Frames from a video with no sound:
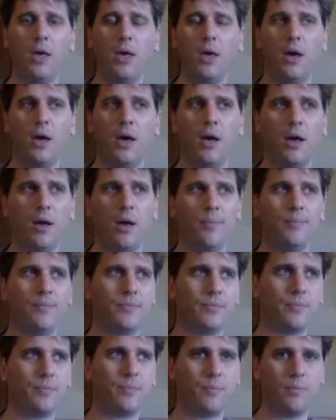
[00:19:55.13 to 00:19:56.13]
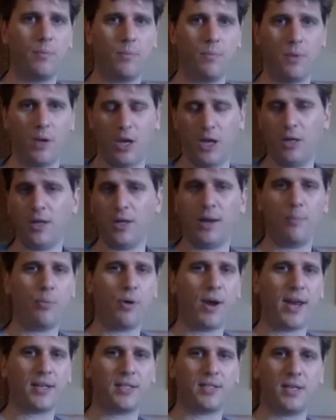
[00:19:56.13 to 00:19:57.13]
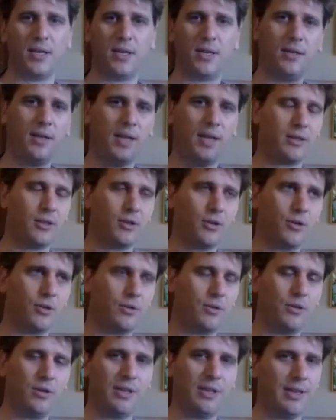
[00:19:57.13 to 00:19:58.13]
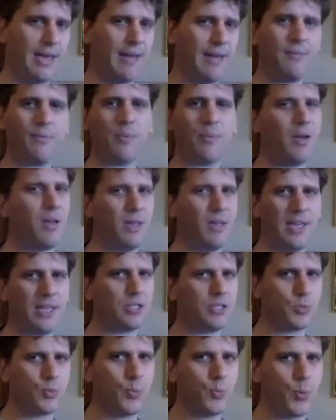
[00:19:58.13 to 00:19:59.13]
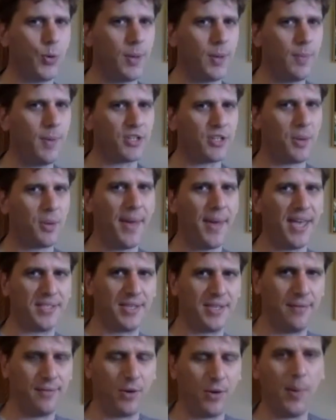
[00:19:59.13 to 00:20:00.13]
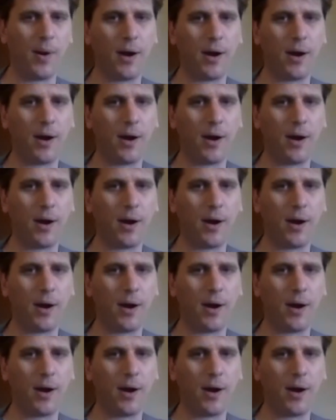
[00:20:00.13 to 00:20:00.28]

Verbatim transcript: um, England and Brexit, like they're, it's pretty much a mess everywhere,